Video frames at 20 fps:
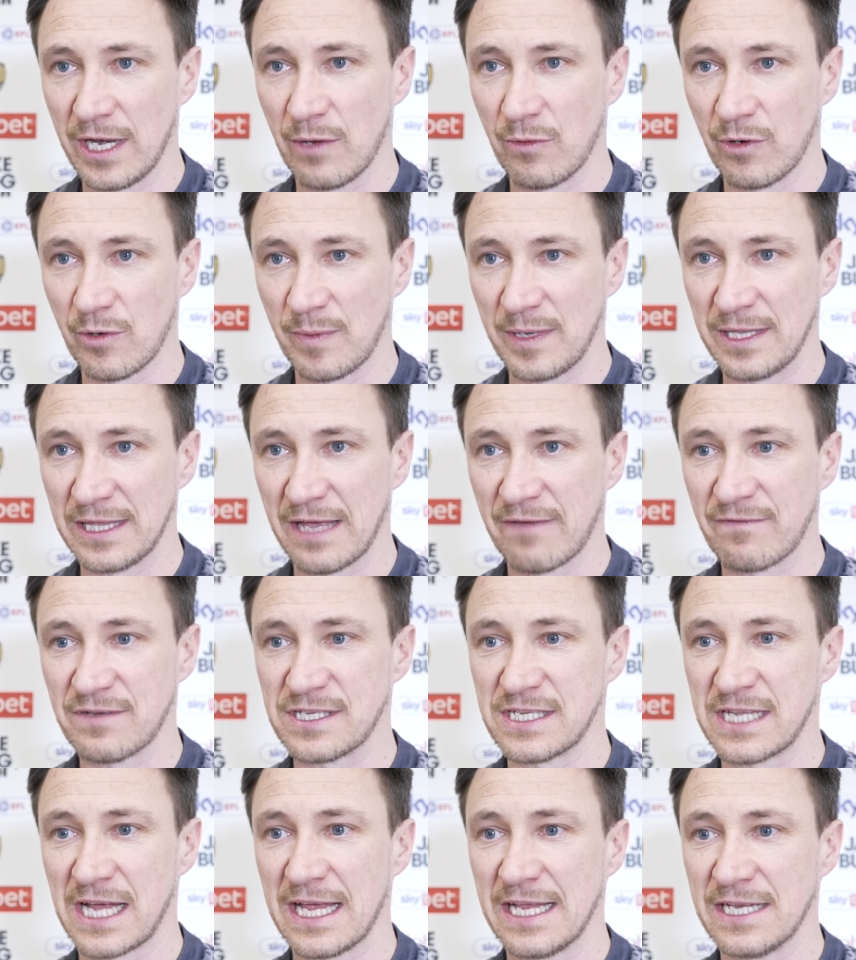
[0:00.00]
it would have been
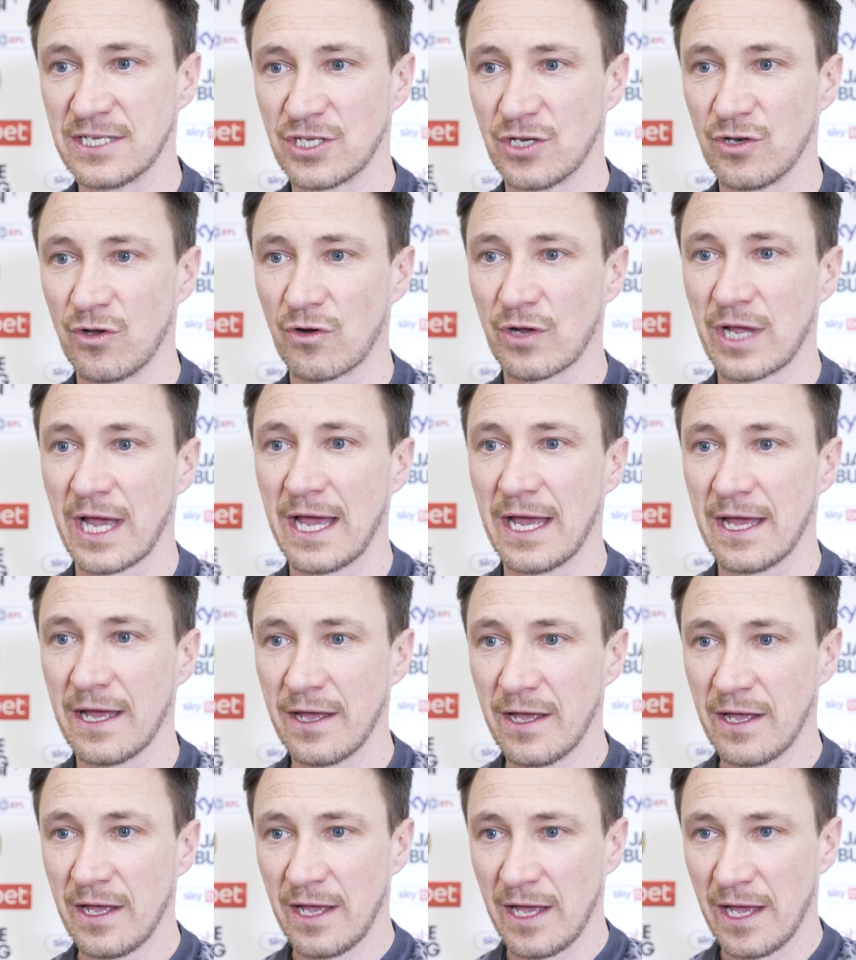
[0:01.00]
devastating to not get
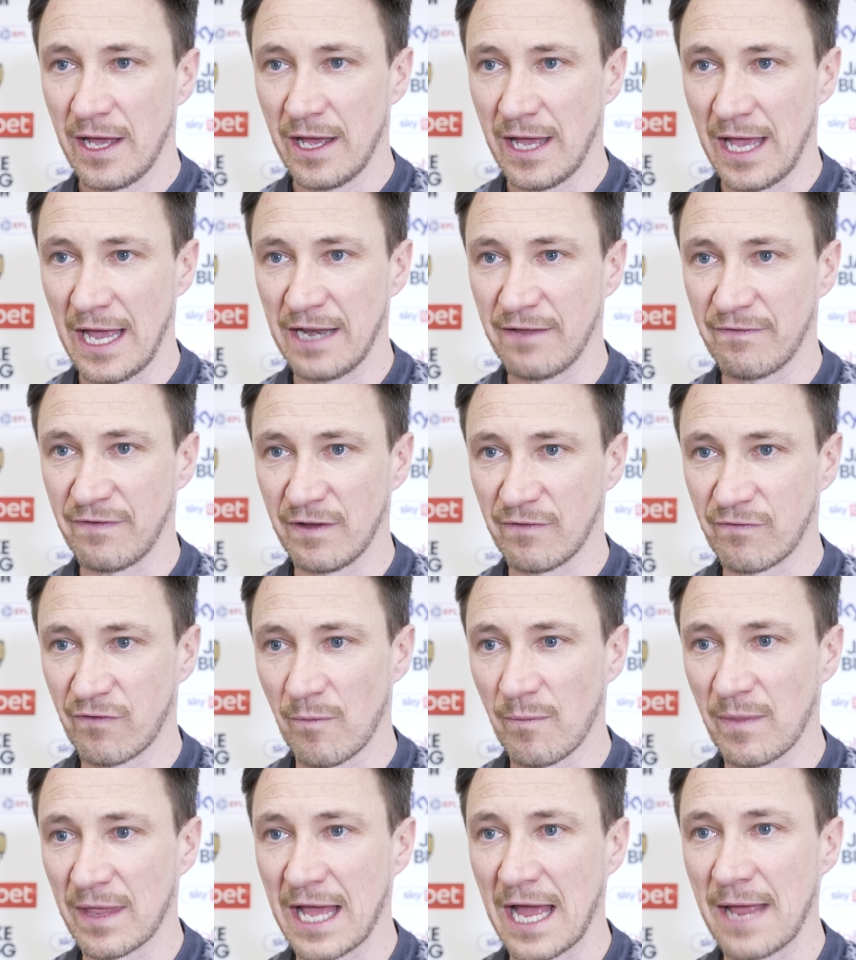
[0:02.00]
anything
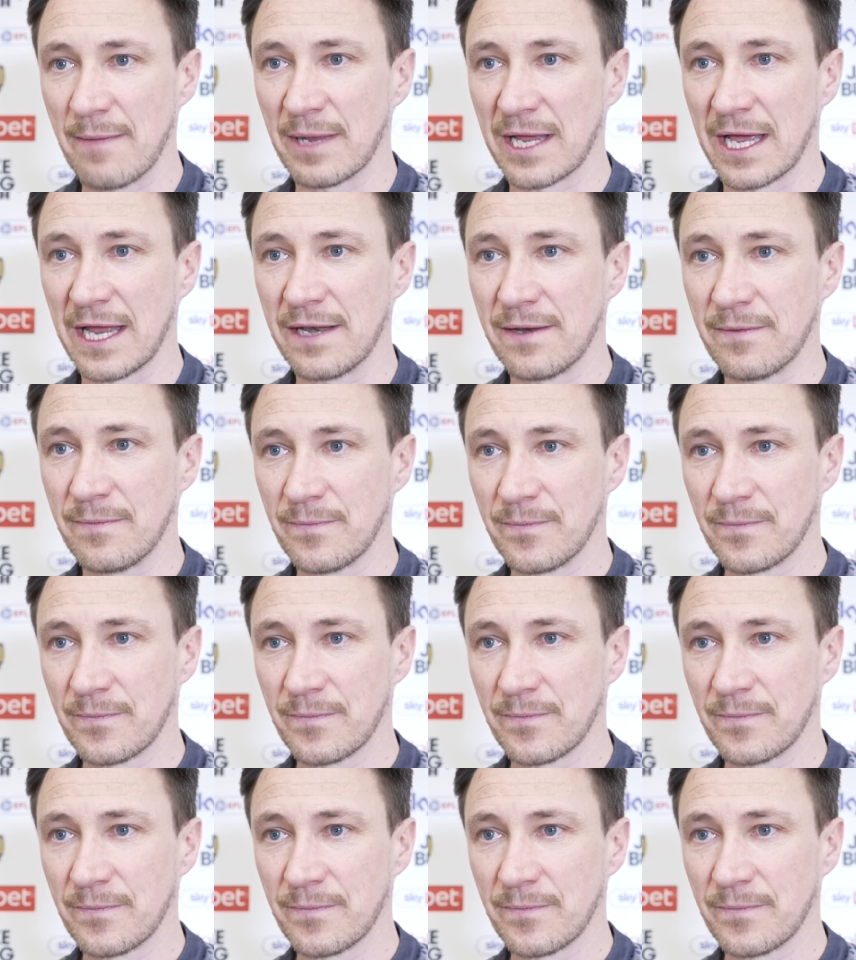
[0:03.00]
from the game again.